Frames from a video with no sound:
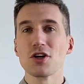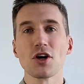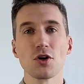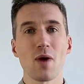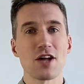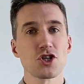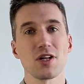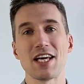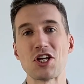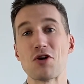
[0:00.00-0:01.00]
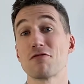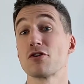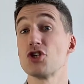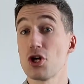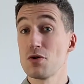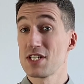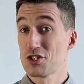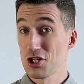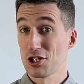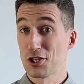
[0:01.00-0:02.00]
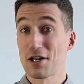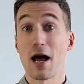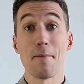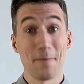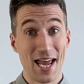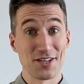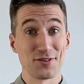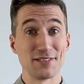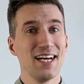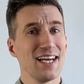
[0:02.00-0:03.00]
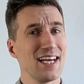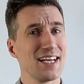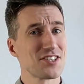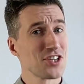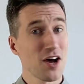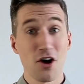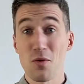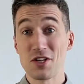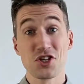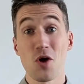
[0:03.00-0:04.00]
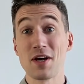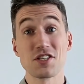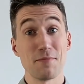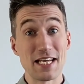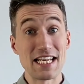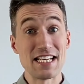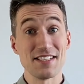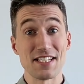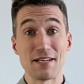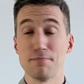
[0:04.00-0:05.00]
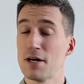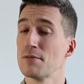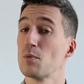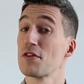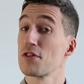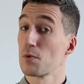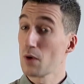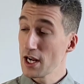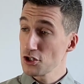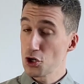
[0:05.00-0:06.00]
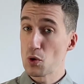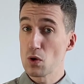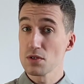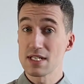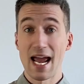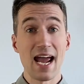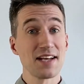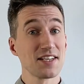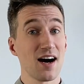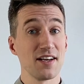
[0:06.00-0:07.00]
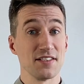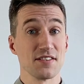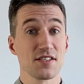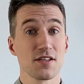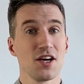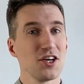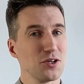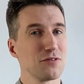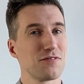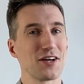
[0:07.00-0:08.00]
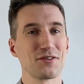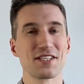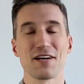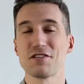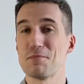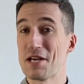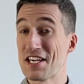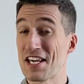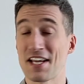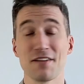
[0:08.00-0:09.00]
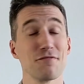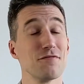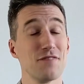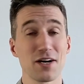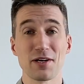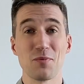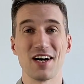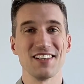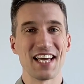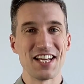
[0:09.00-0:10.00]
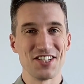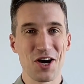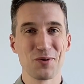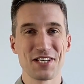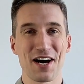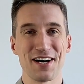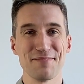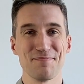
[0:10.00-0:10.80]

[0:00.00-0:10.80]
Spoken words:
congratulate you for choosing to learn Mandarin. It's not always going to be easy, but with the right tools and guidance, you'll find yourself speaking it very well in no time.